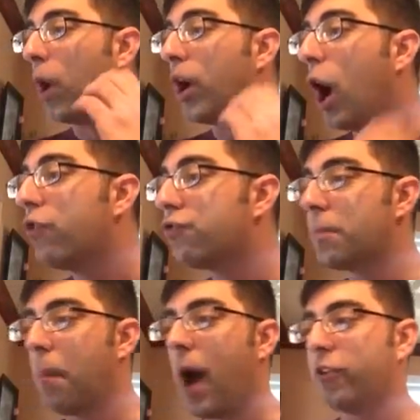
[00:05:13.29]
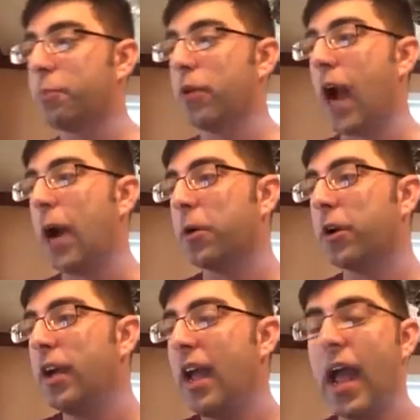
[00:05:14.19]
100 miles per
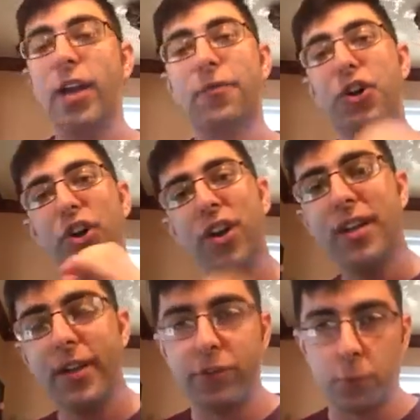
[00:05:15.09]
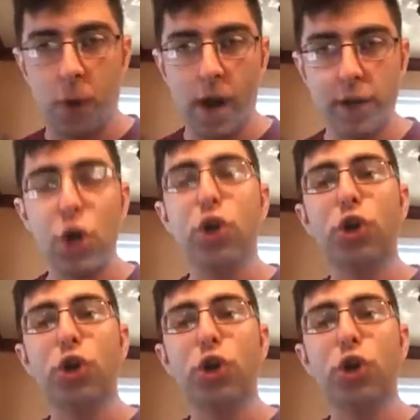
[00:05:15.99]
hour, and if you're in his way,